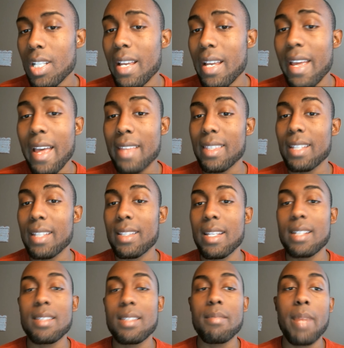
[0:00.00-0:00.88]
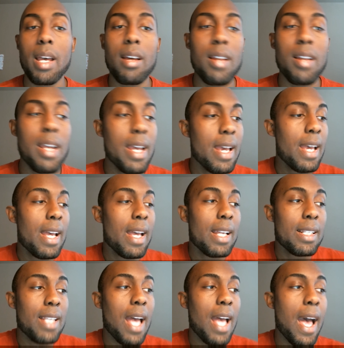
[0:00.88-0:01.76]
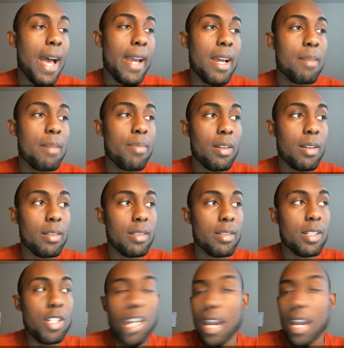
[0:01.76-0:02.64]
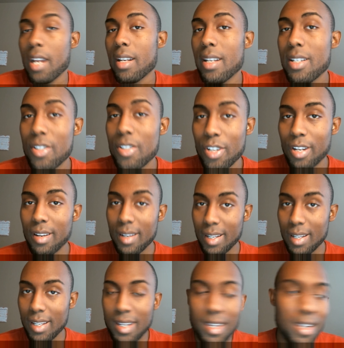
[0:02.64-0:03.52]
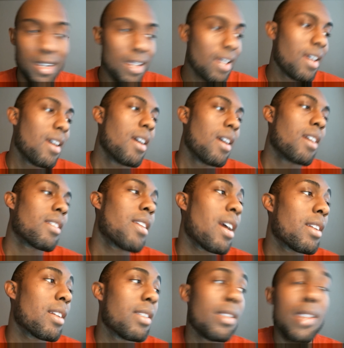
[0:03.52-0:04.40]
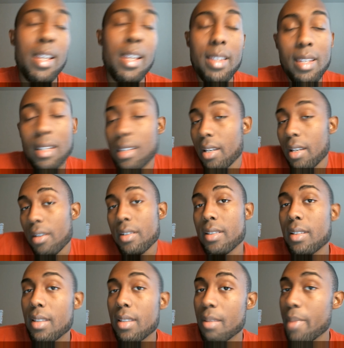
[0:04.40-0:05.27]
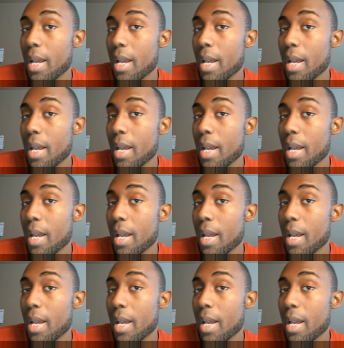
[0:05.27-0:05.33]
And I think that's about as high up on the chain as you're going to get. Not to say that there isn't the